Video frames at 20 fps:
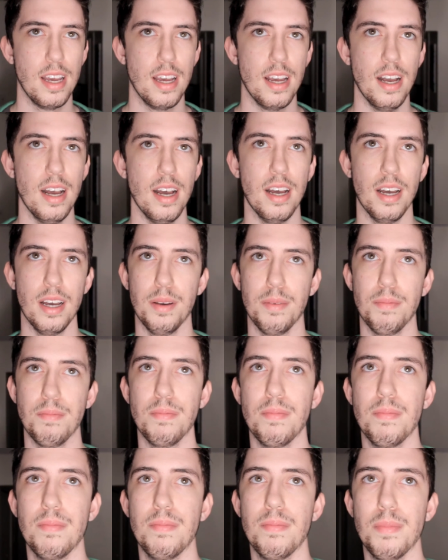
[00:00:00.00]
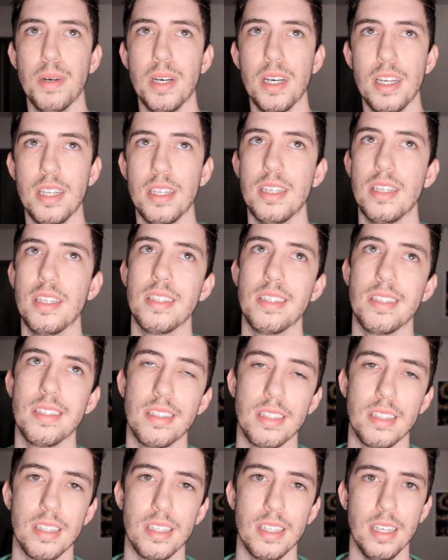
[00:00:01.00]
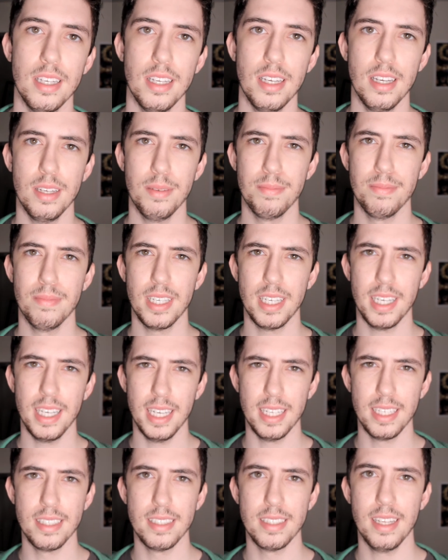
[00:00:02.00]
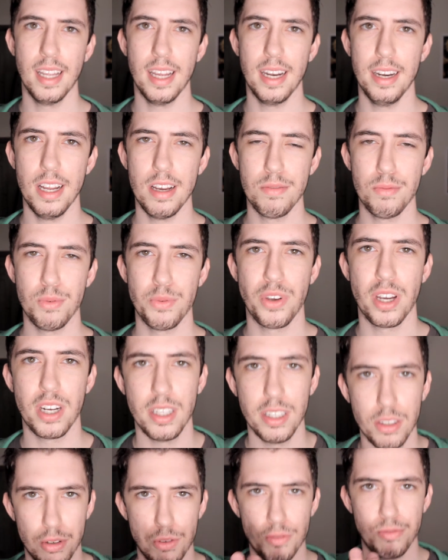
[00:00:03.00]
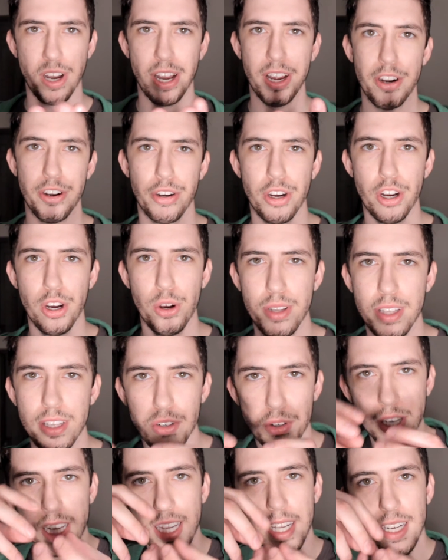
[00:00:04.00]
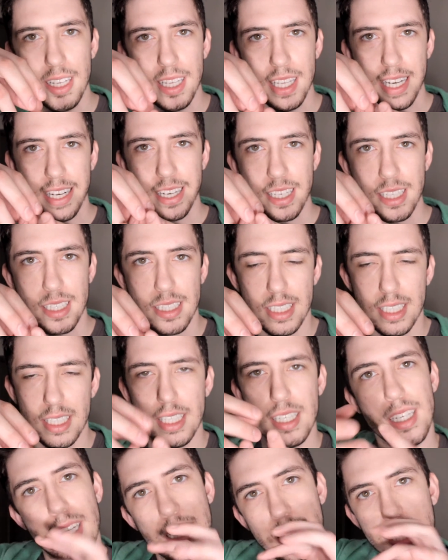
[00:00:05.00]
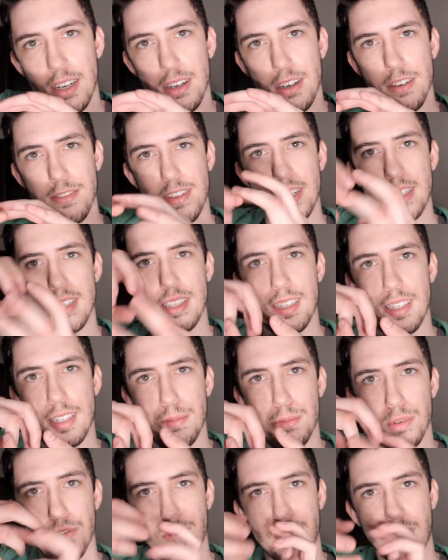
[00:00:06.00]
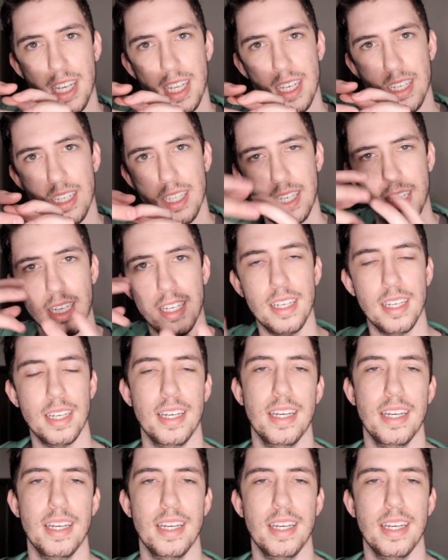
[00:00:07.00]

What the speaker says: But again, not enough. We've got a little fire going, a little kindling. I don't know if that's the symbol for kindling,